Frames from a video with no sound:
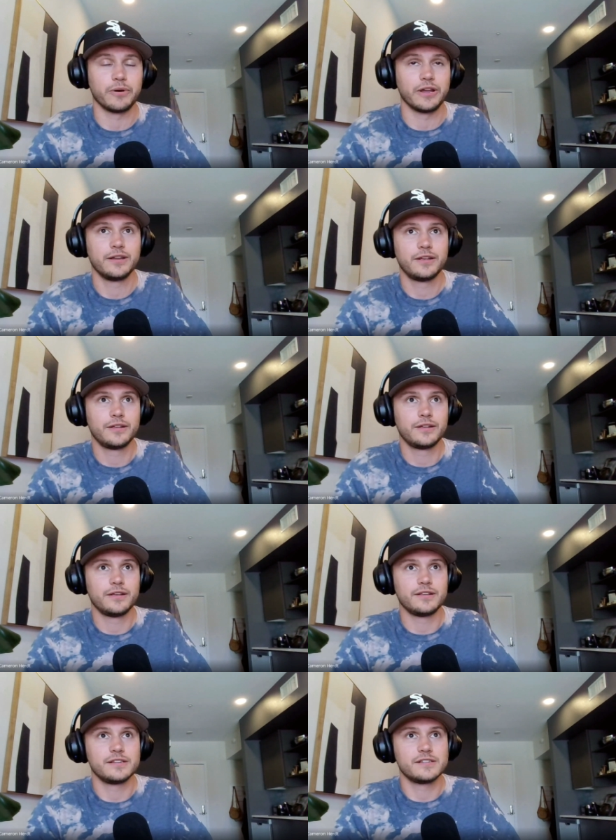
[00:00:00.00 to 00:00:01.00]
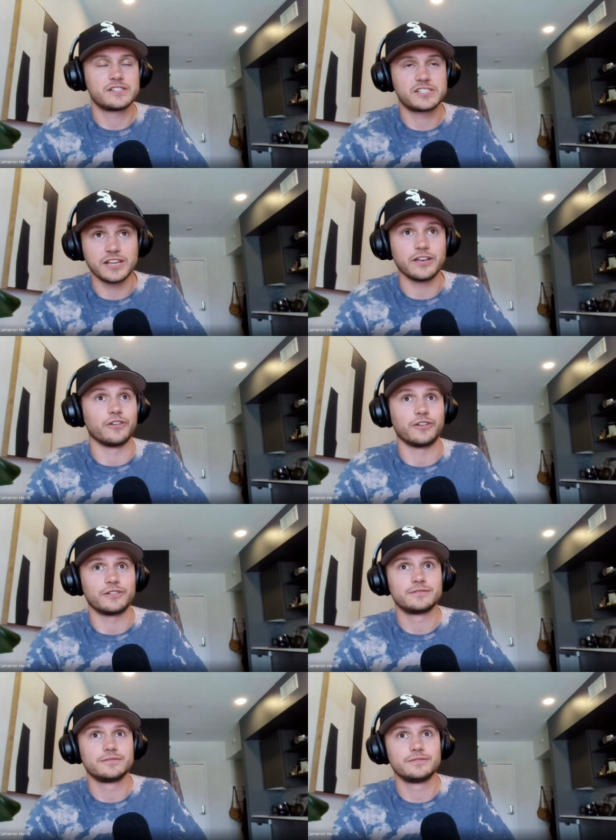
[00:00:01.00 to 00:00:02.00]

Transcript: but still